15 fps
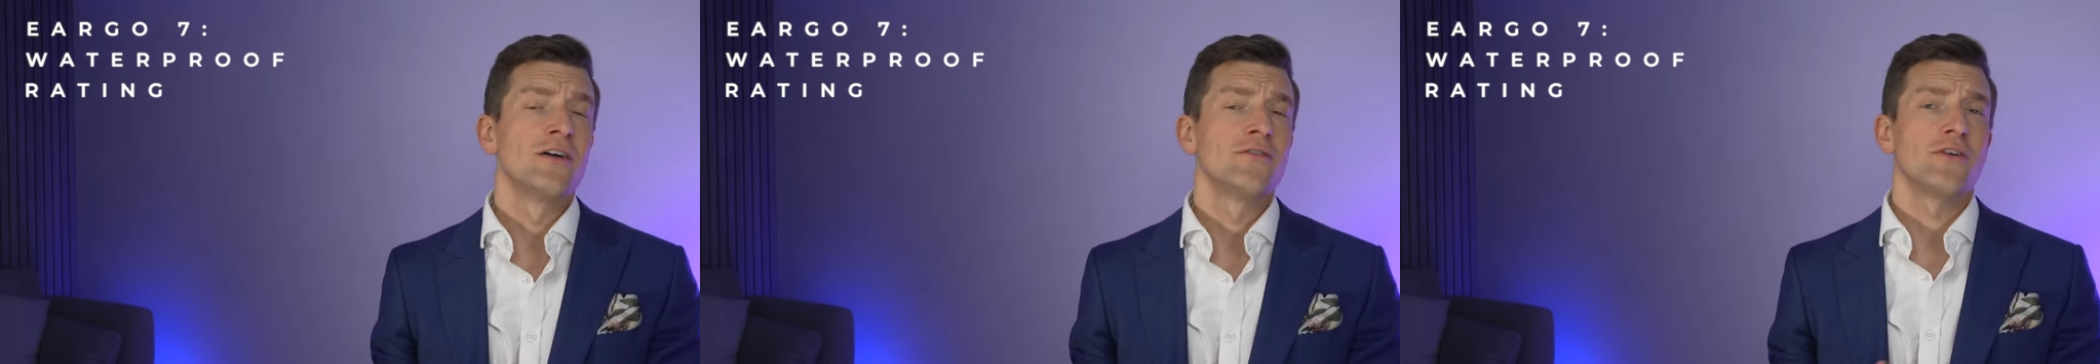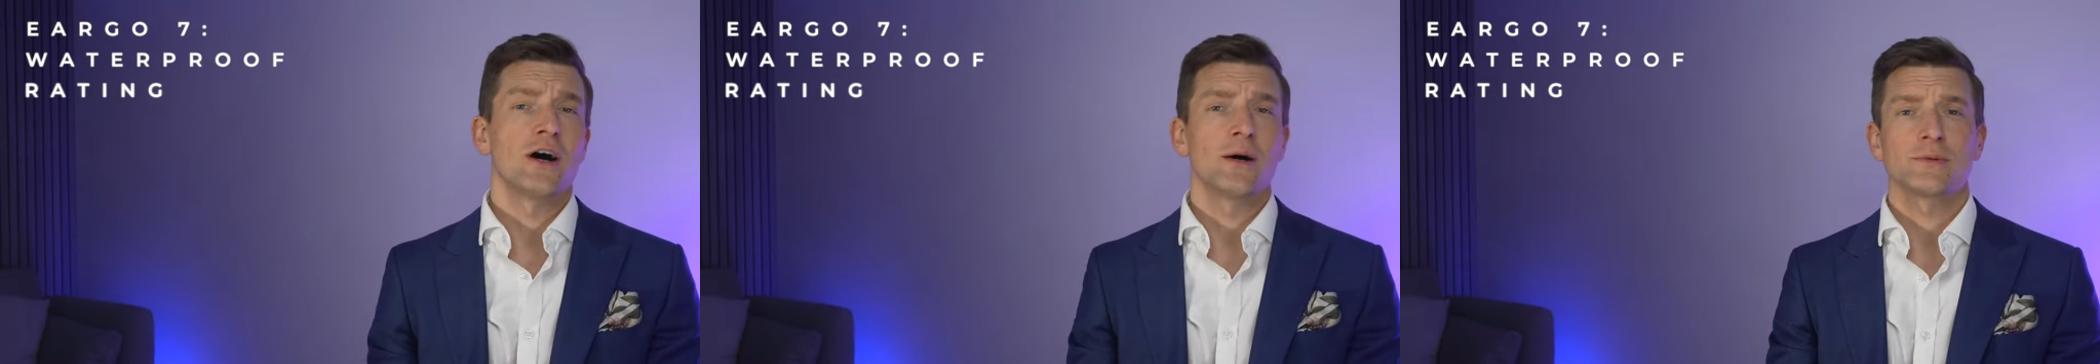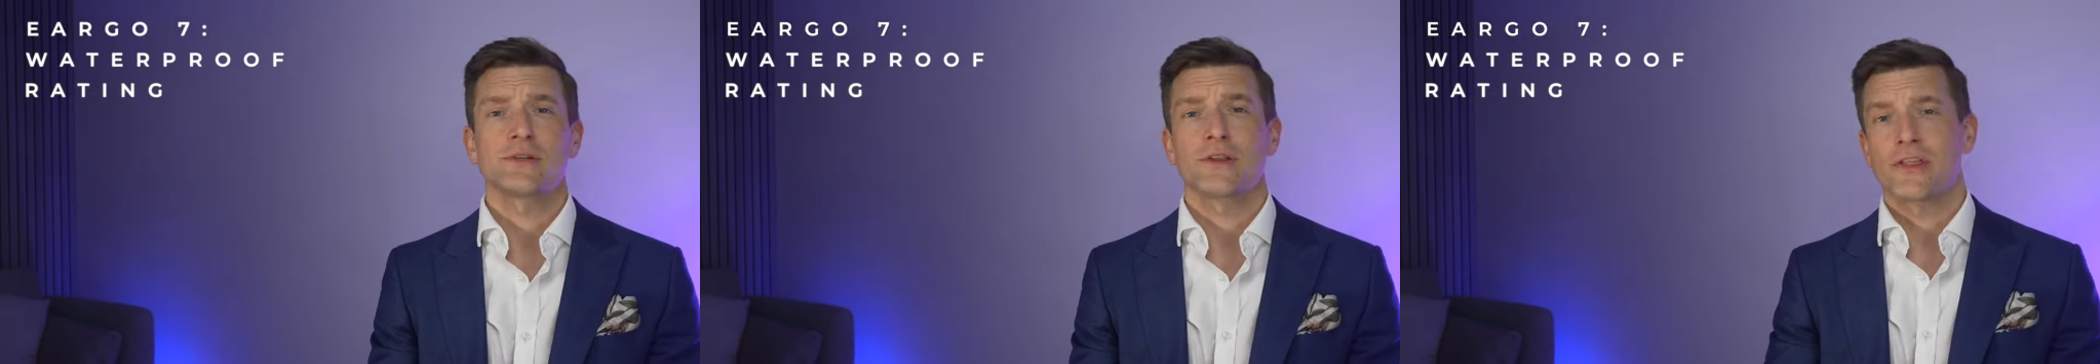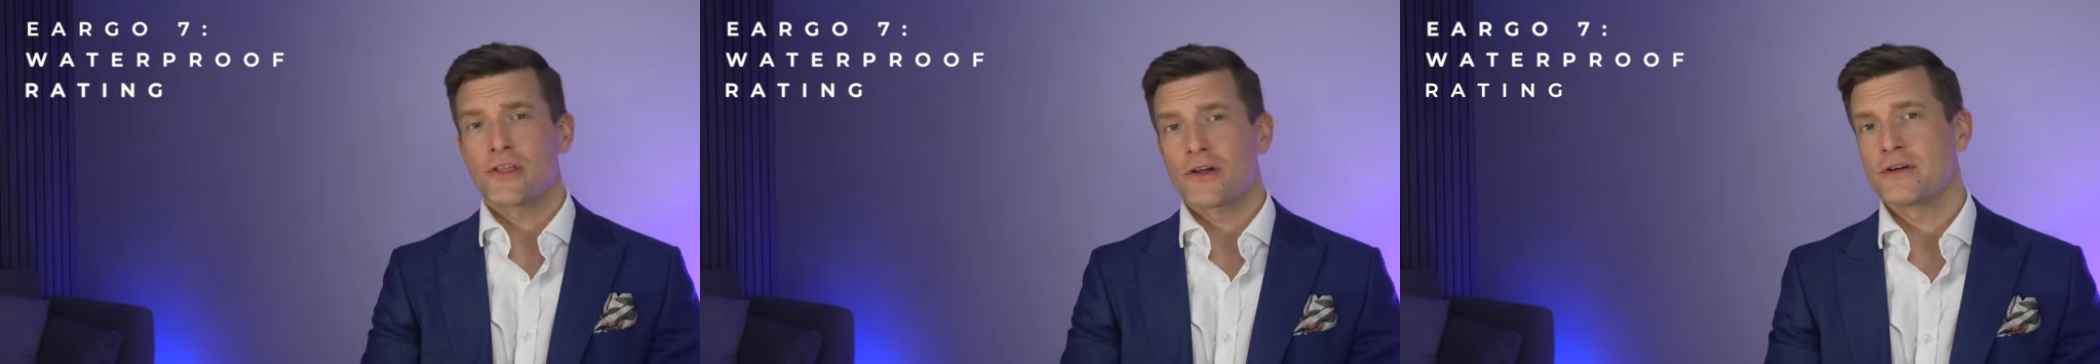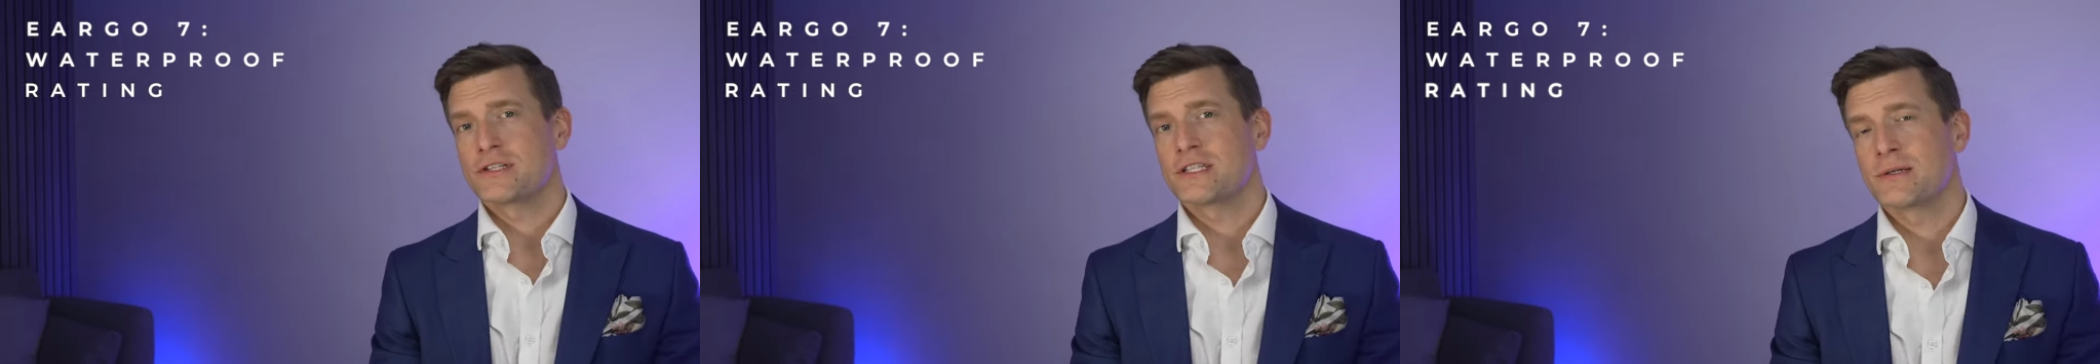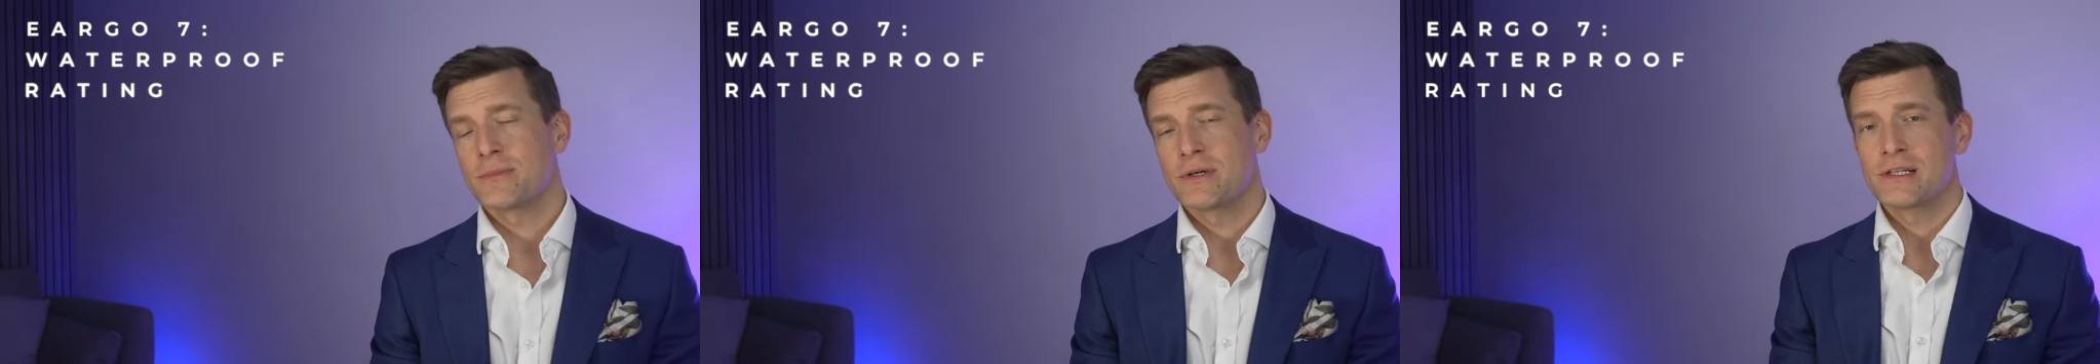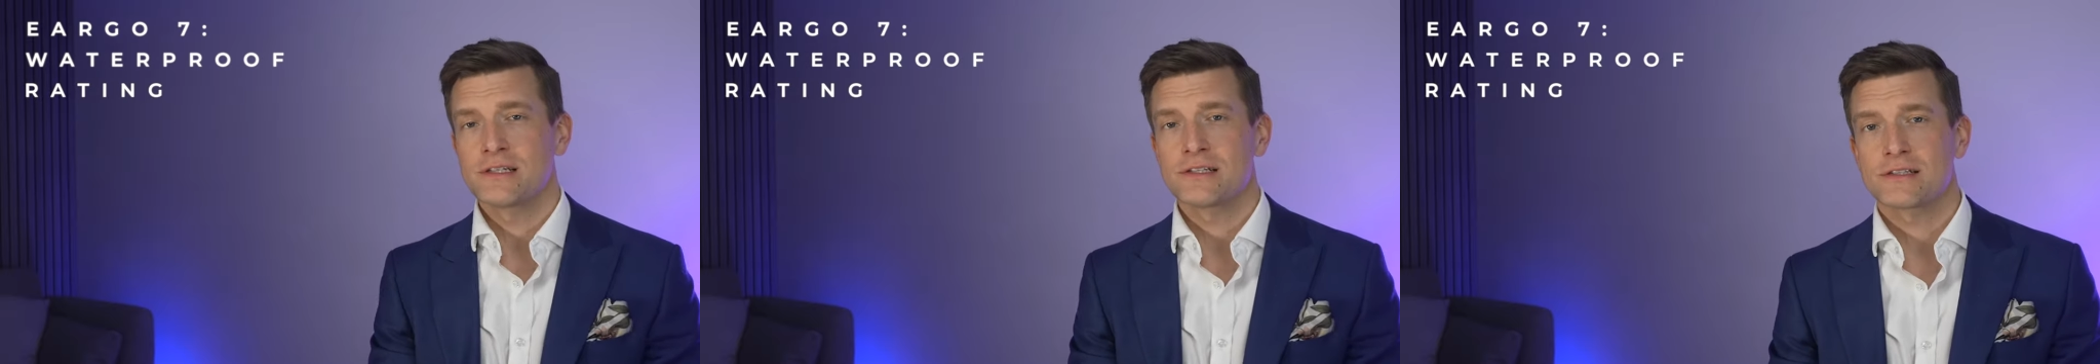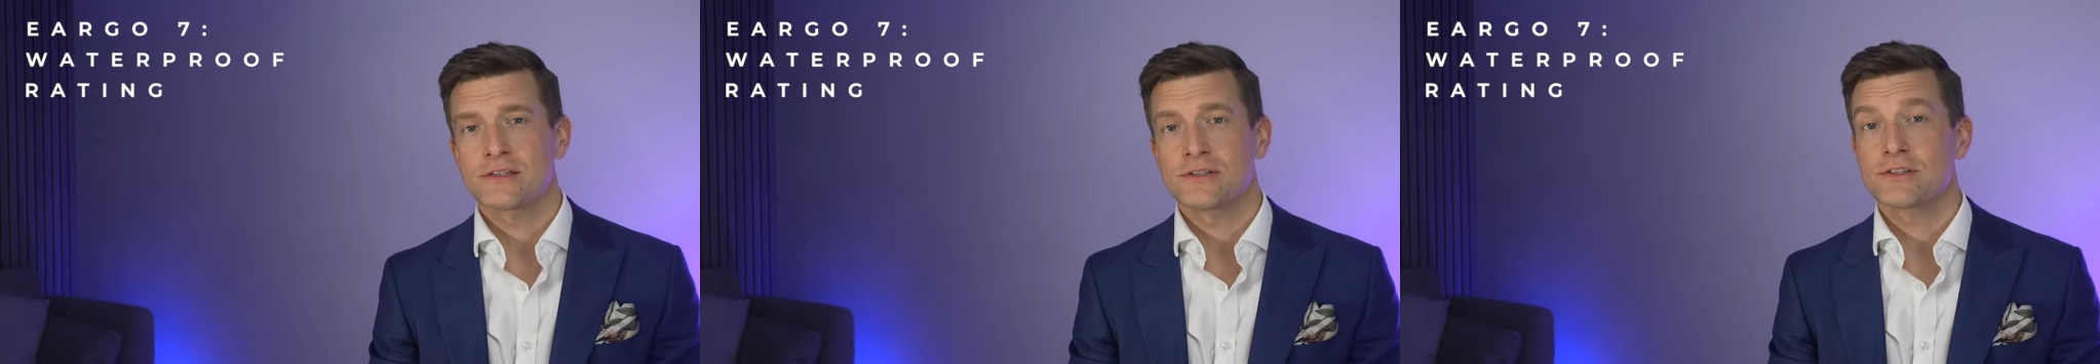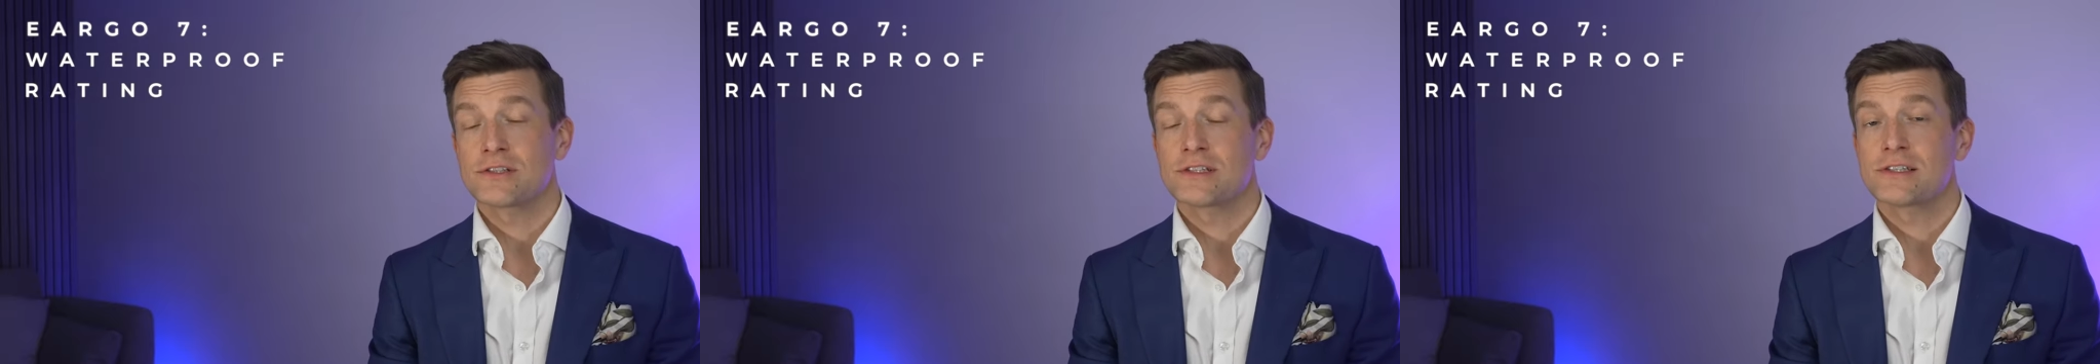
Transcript: for up to 30 minutes and should